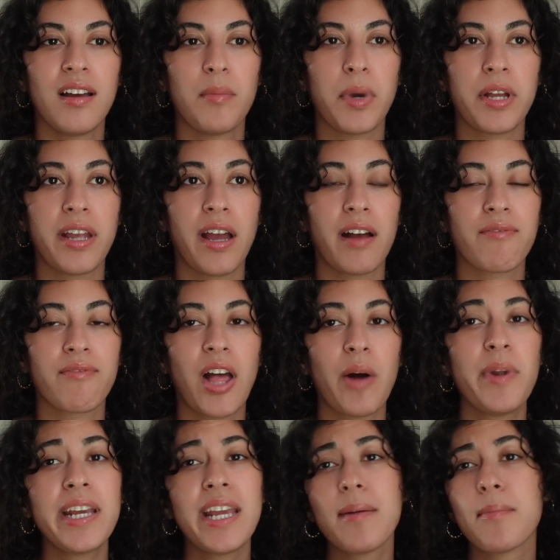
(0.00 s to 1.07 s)
But yeah, I
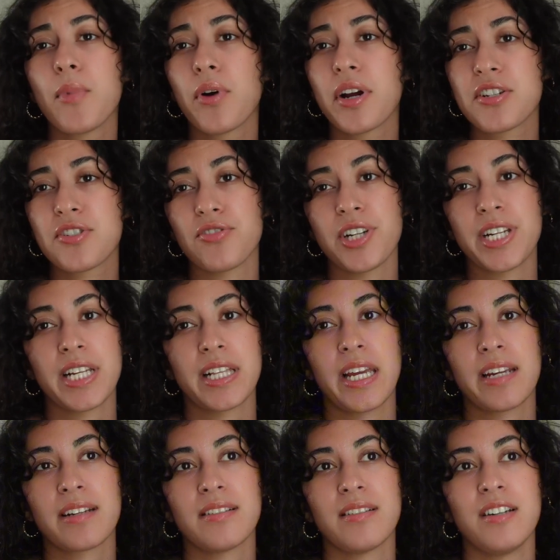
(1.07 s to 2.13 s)
want to get more into reading
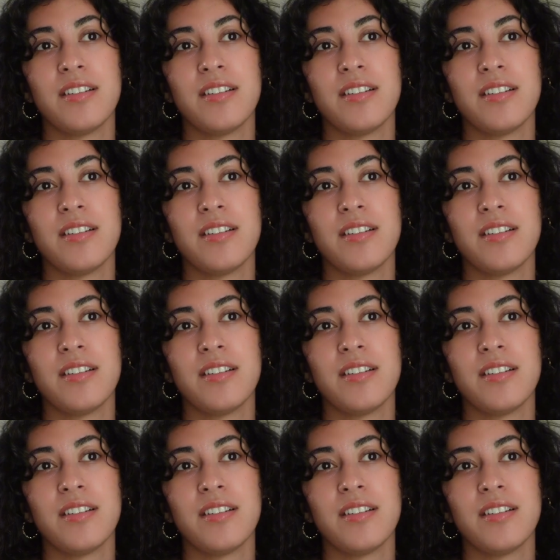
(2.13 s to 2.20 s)
like